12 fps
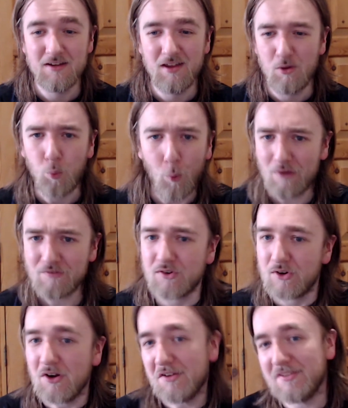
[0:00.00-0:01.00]
Whether or
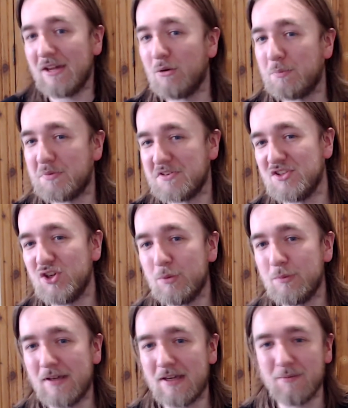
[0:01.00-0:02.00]
not they were
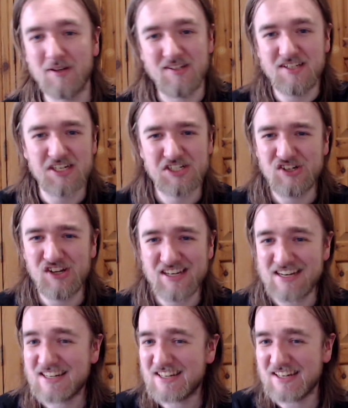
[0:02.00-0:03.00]
presuming my sexual
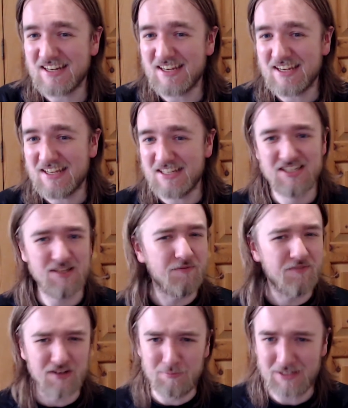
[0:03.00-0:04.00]
identity is
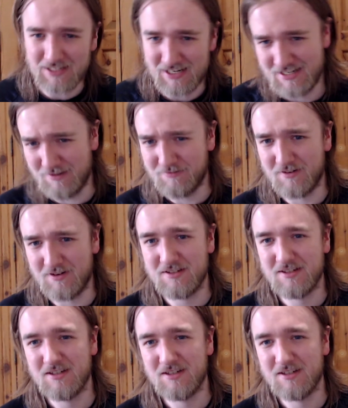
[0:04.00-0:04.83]
something completely different.